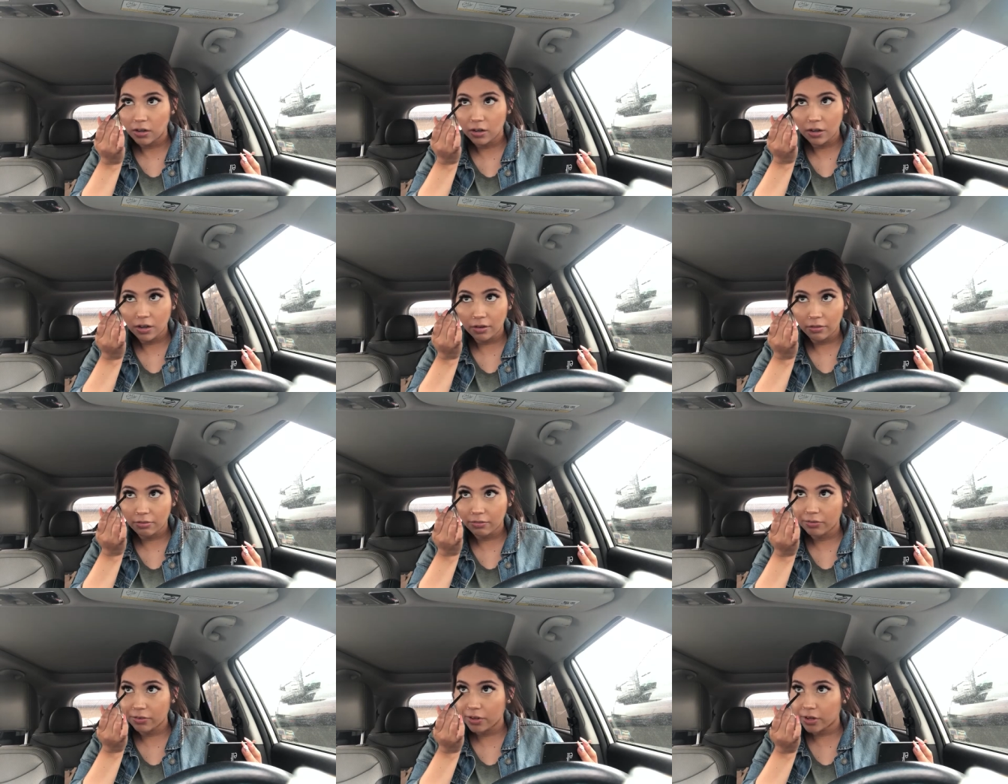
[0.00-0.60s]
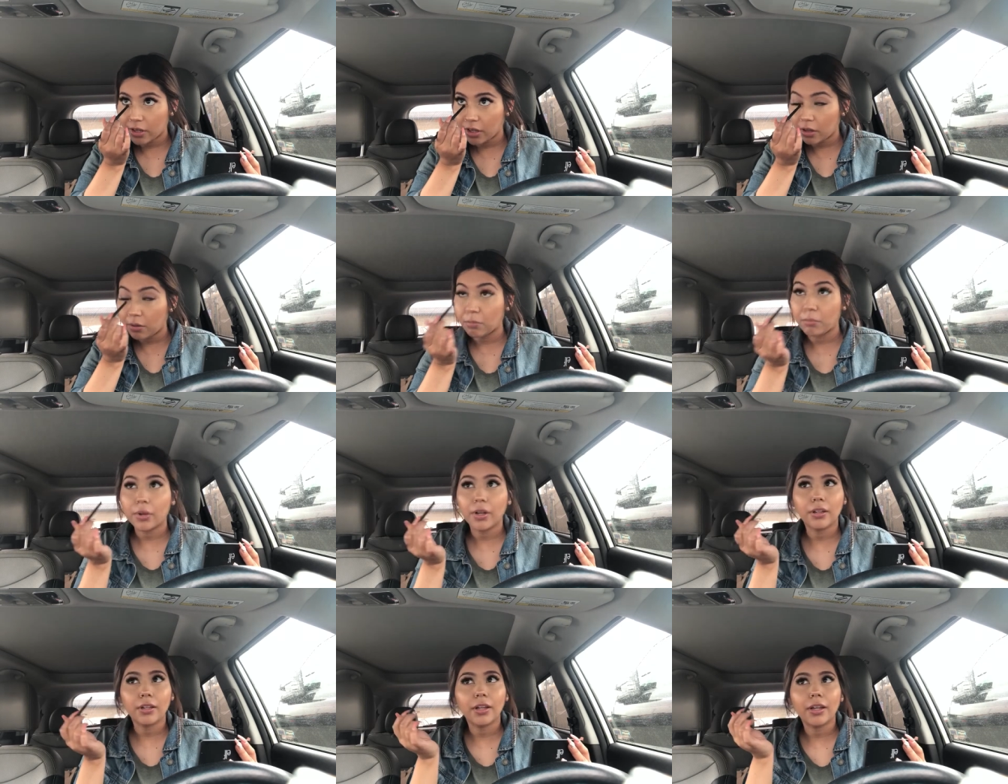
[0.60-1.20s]
Not funny,
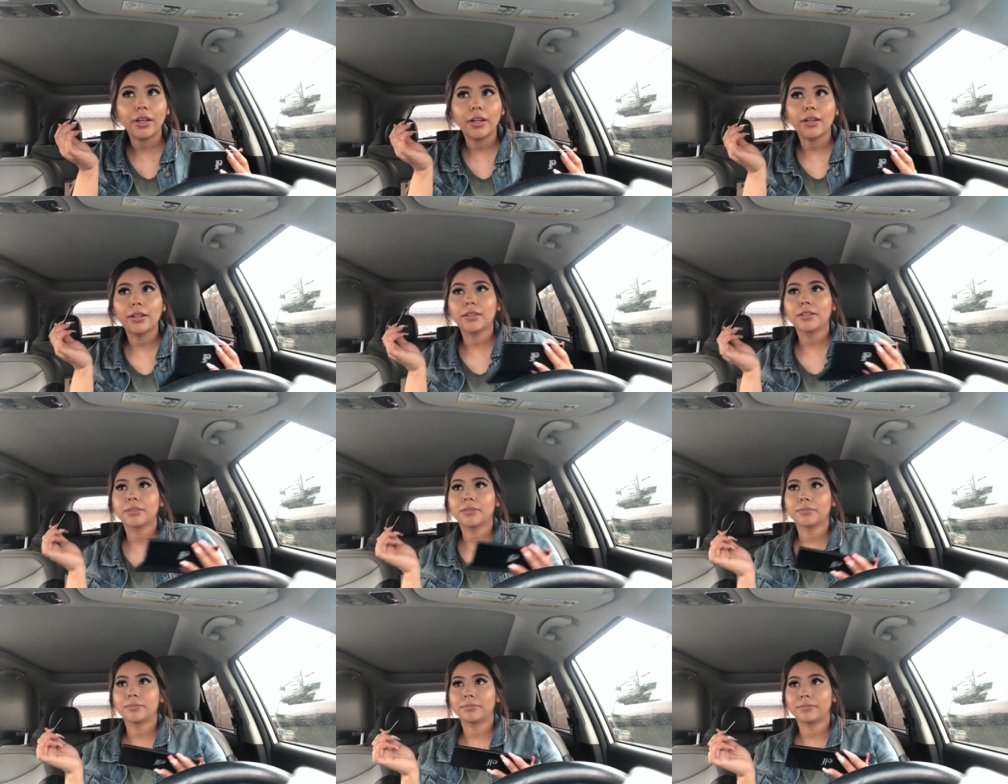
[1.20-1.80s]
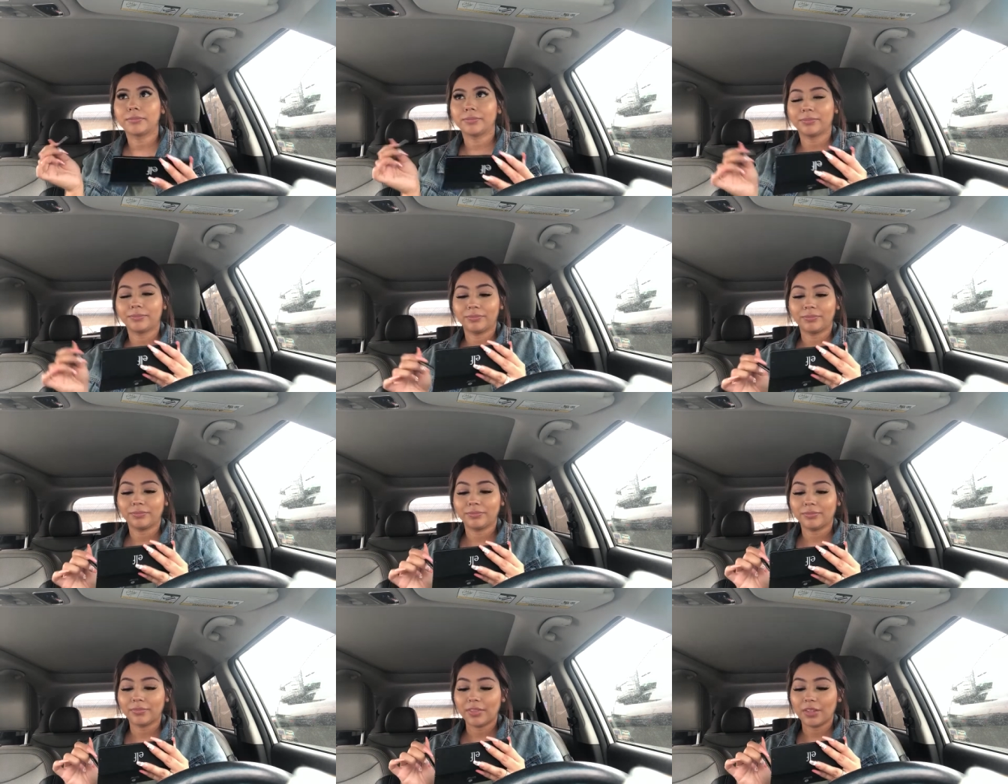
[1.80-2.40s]
but like,
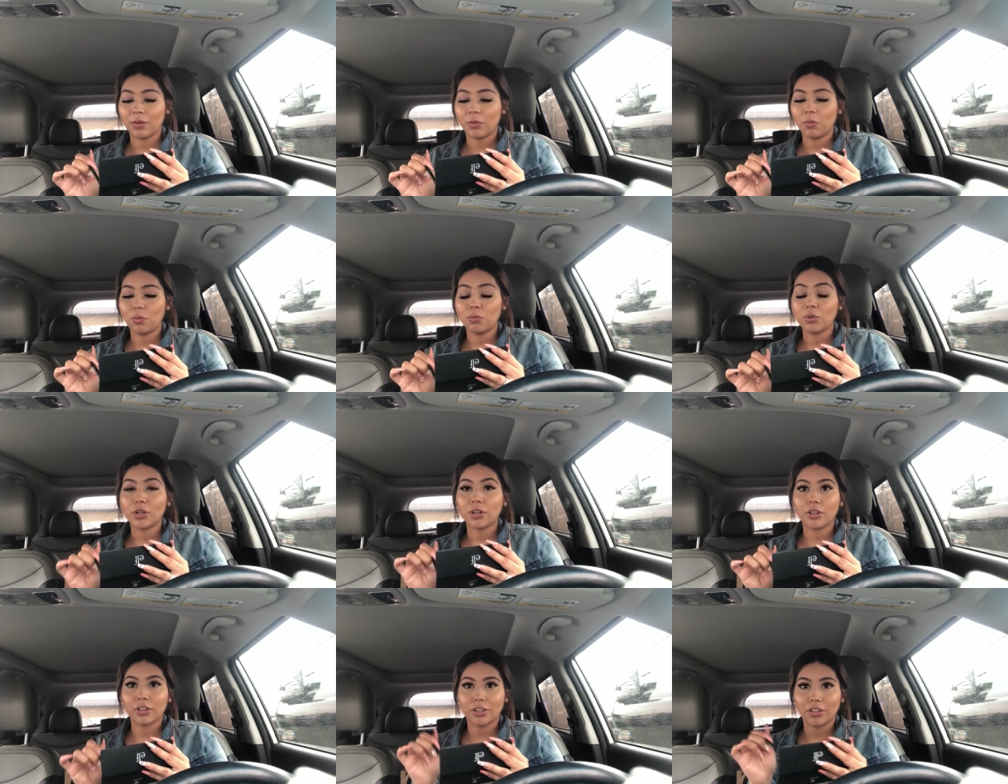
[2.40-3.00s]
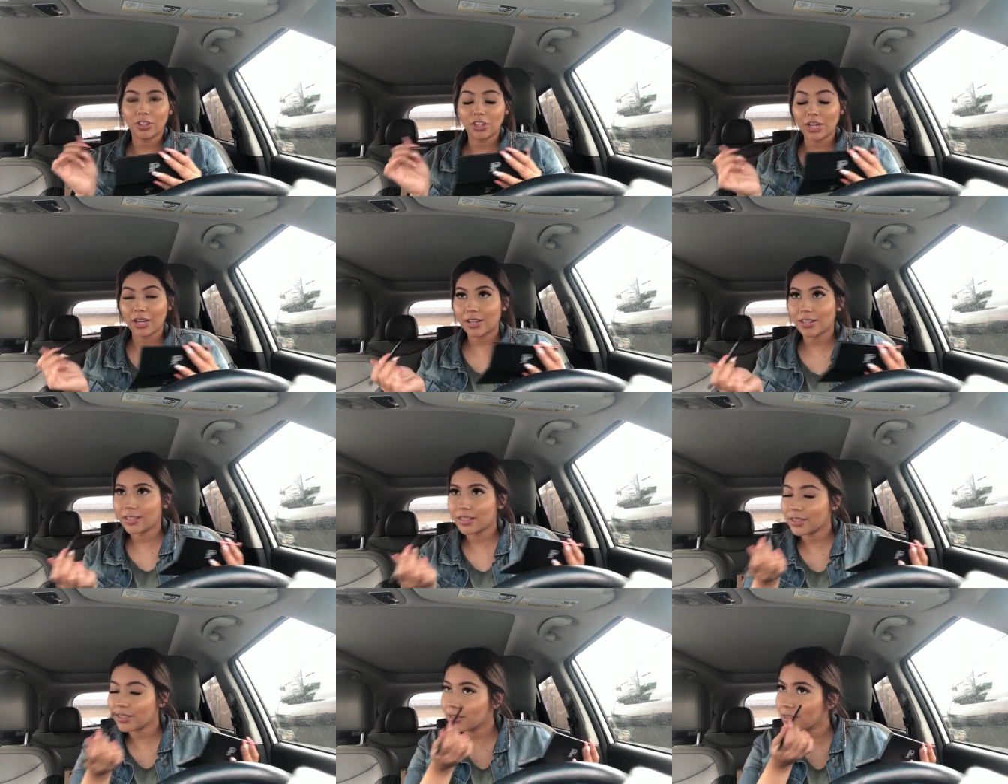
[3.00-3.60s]
what are the
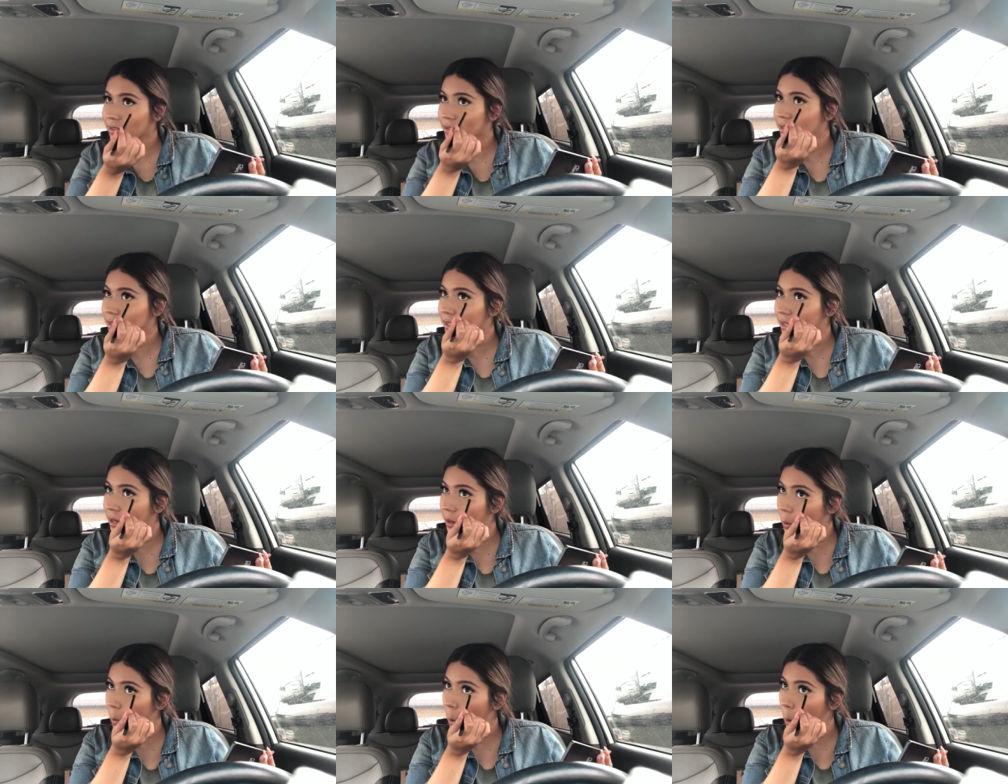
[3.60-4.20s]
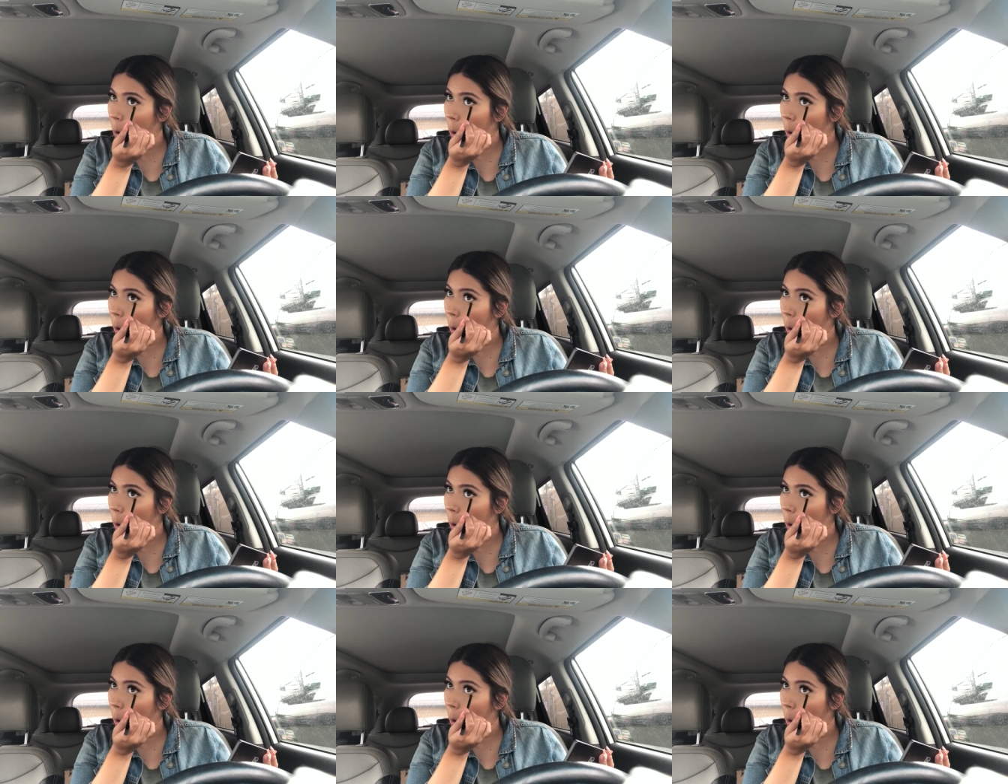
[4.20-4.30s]
chances, you know?